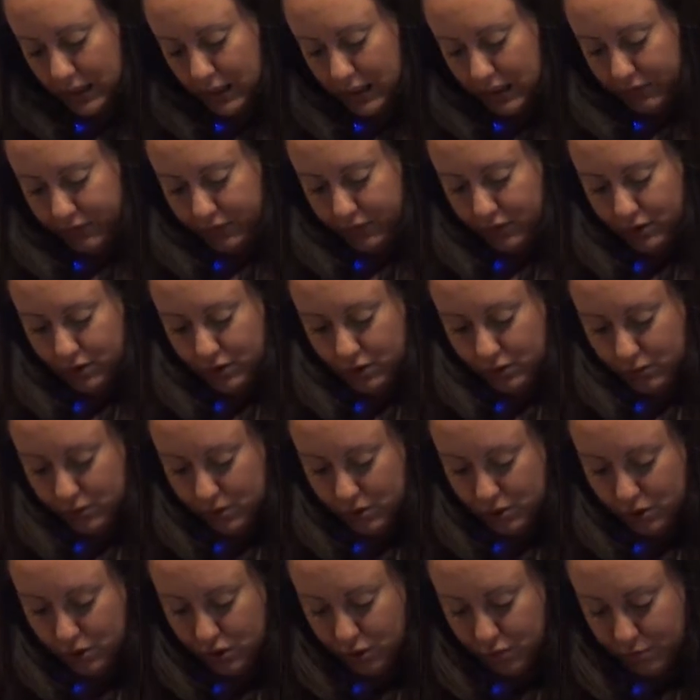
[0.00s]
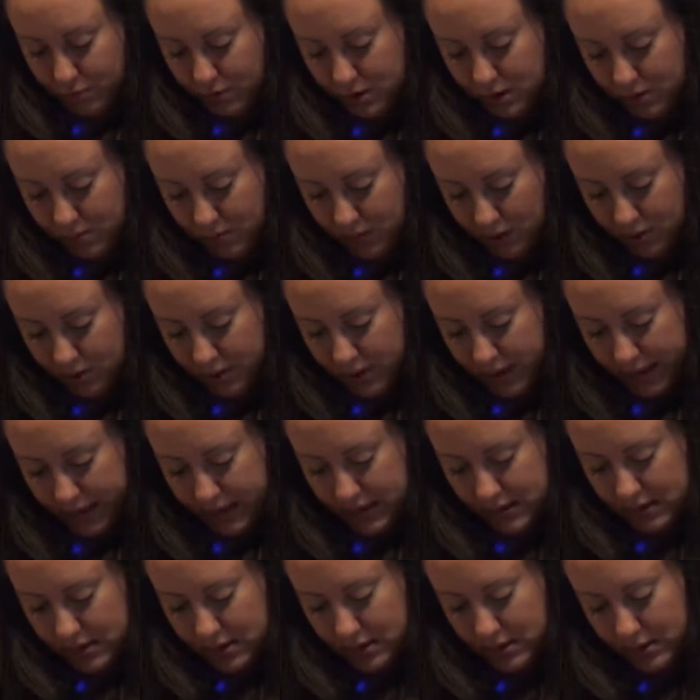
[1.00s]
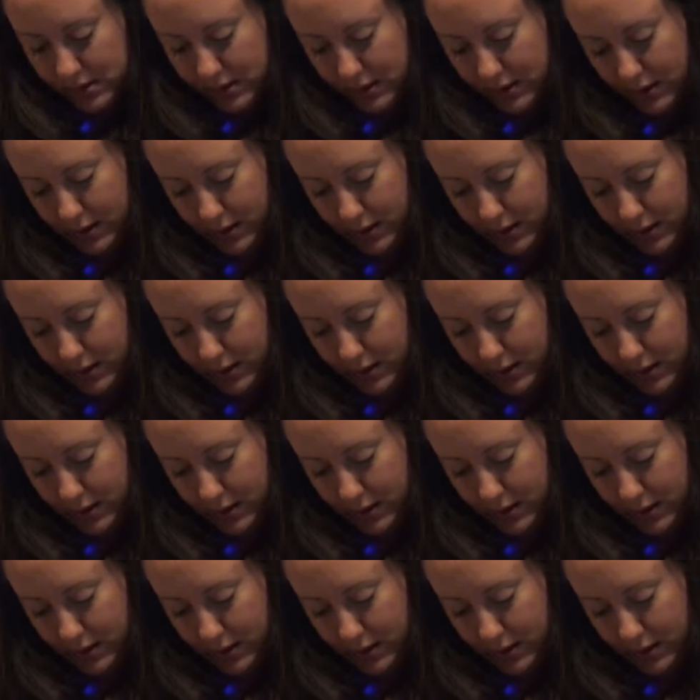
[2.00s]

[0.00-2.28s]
If you do a super small dice